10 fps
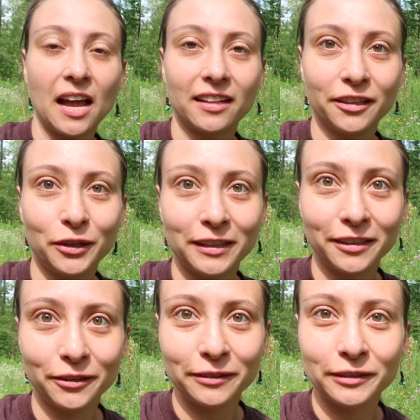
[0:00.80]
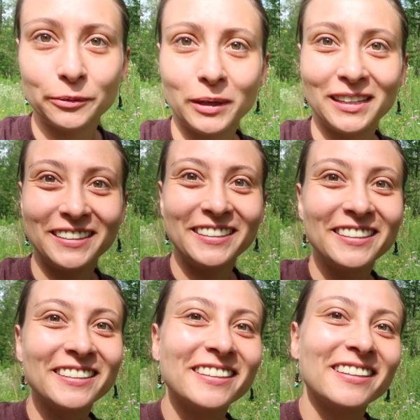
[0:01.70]
Hello everyone.
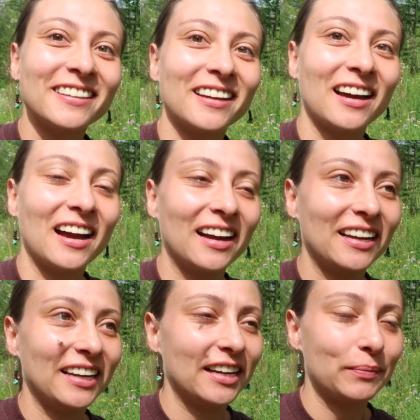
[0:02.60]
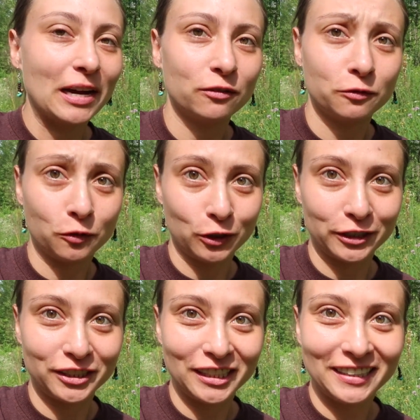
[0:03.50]
I am out
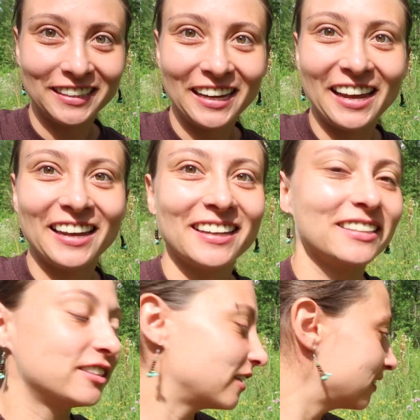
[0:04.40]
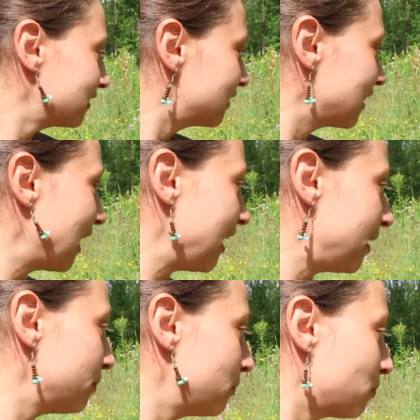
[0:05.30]
foraging and just
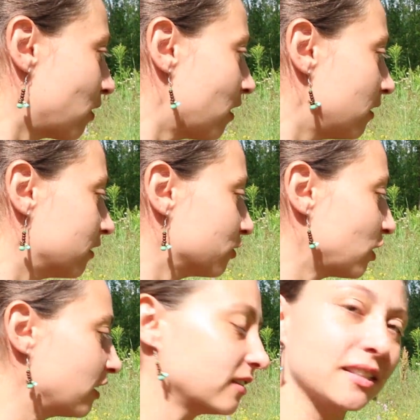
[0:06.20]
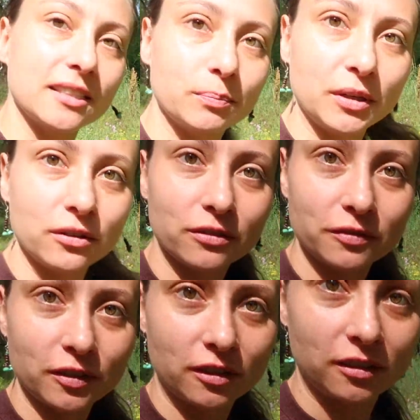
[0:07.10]
came across this
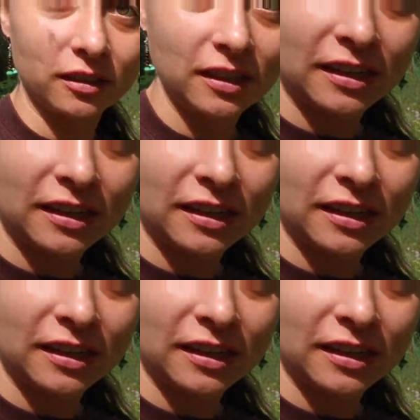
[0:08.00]
beautiful